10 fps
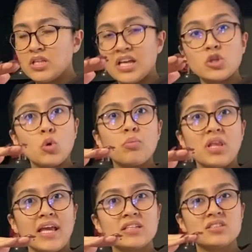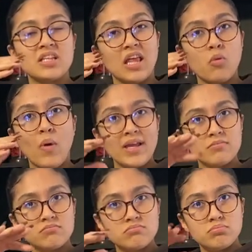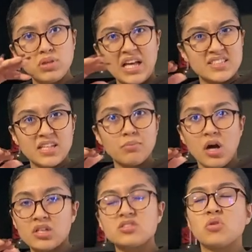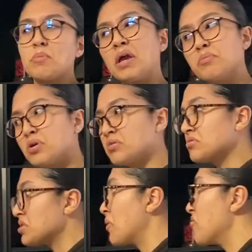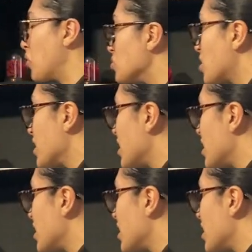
like little plants in like white plastic pots. So I might put some of those on